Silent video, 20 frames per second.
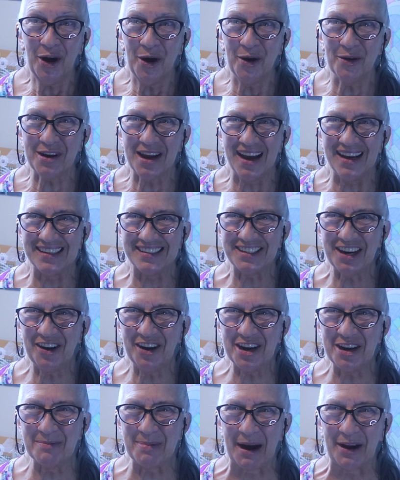Okay,
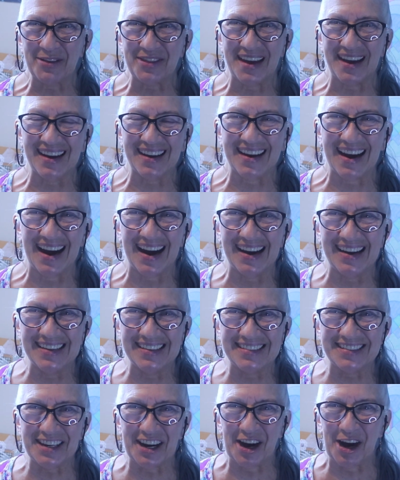sorry about that,
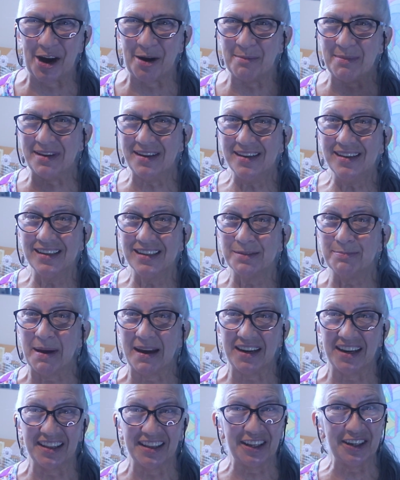guys. It has
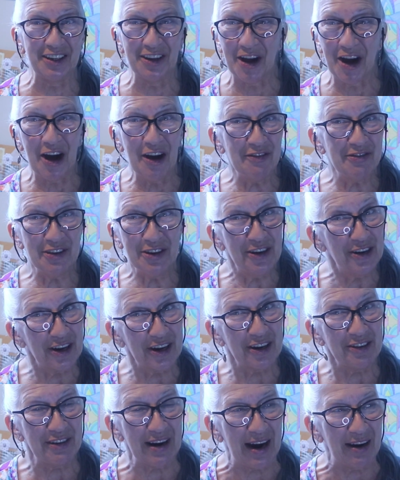been a little off the
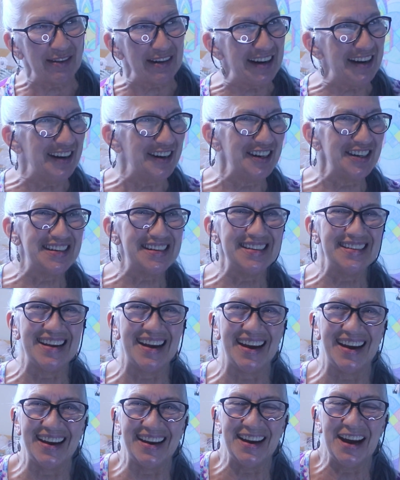hook around here
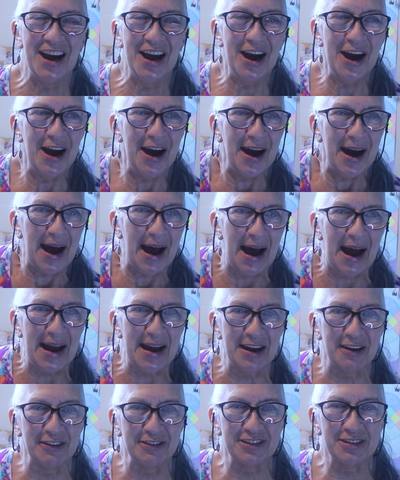today. I
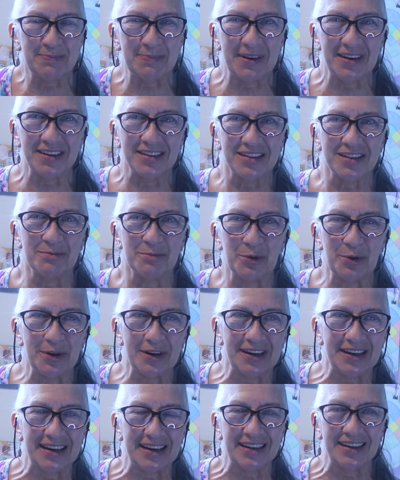have spent the
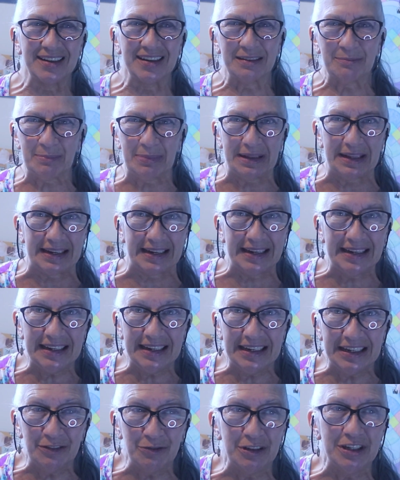morning
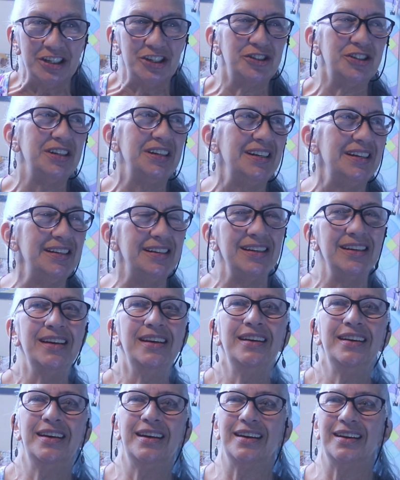planning retreat
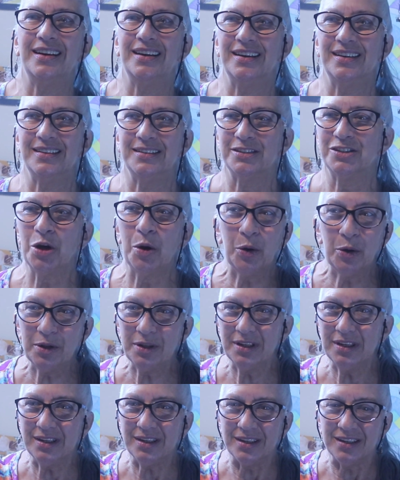and
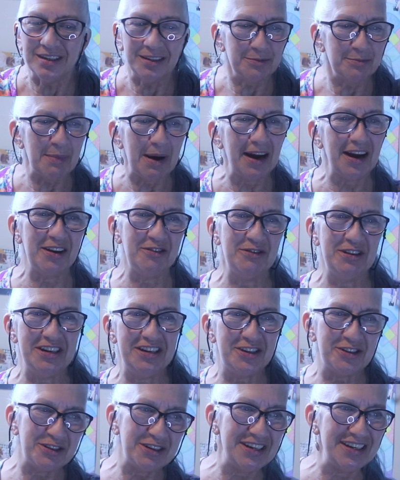totally in my
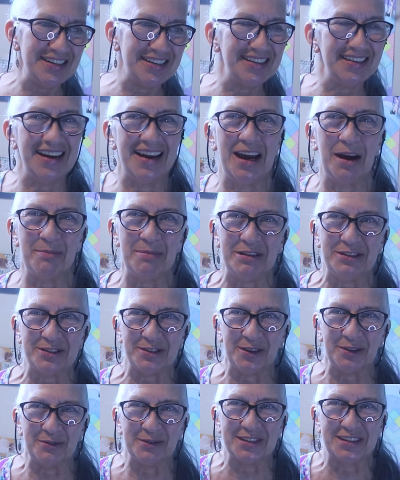retreat happy
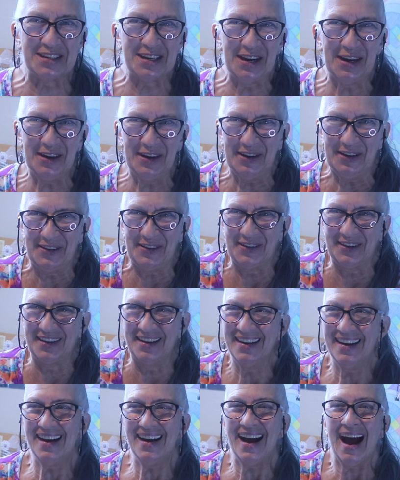zone. So
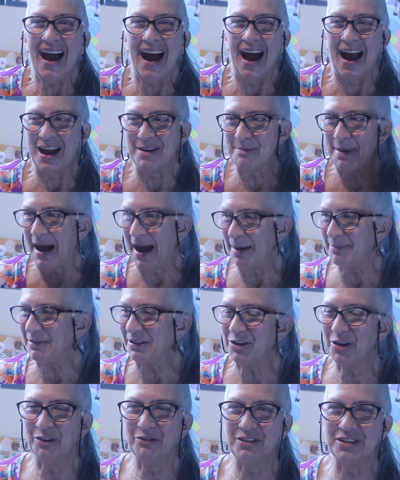I'm
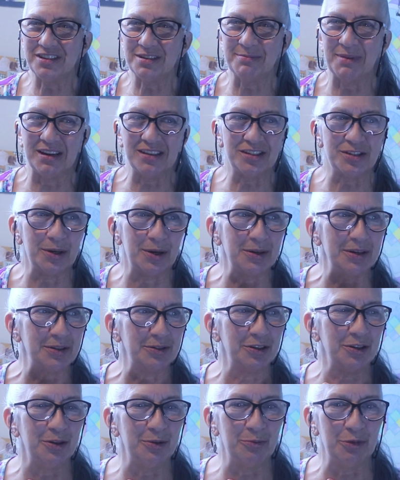hopping over to my sewing
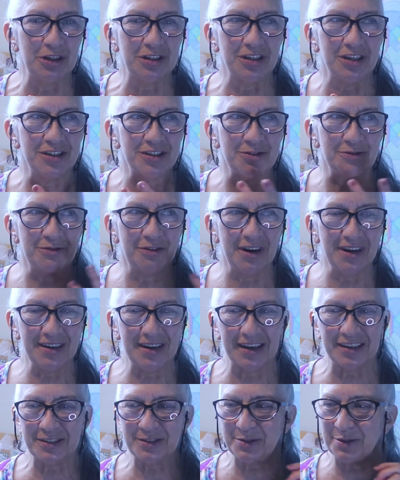room, which is right
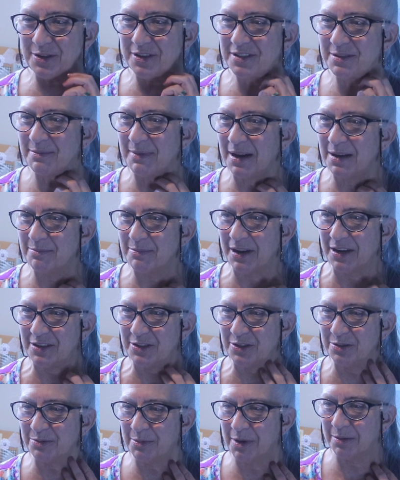next door to my
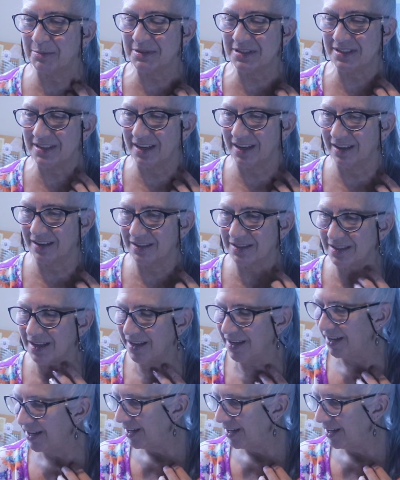bedroom upstairs.